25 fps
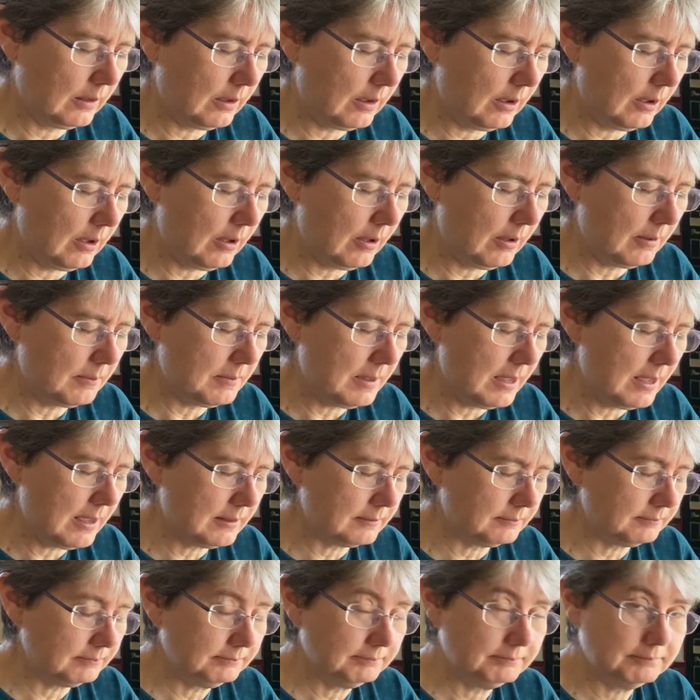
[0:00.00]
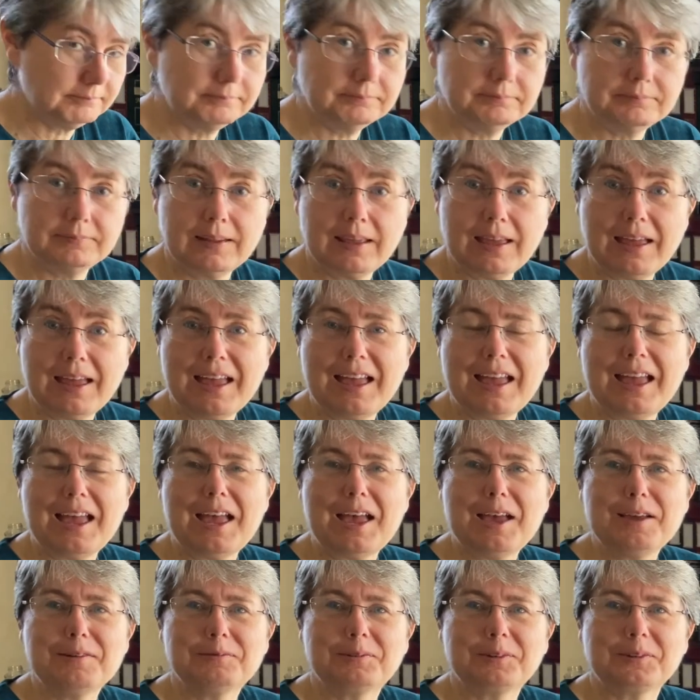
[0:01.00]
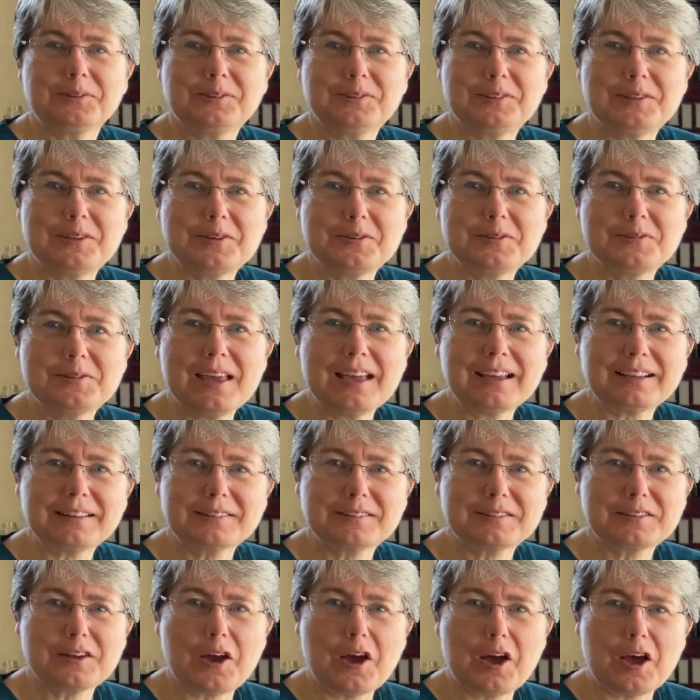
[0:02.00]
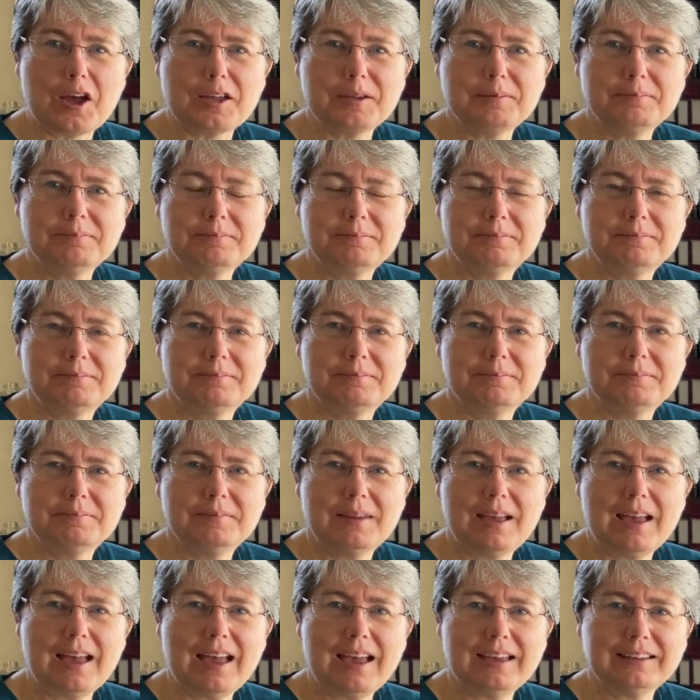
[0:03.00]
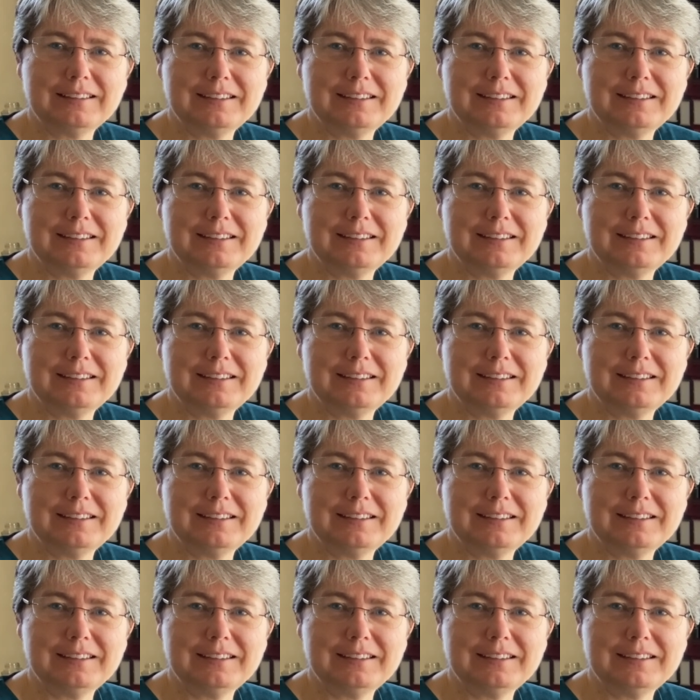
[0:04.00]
Amen. And we'll see you next time at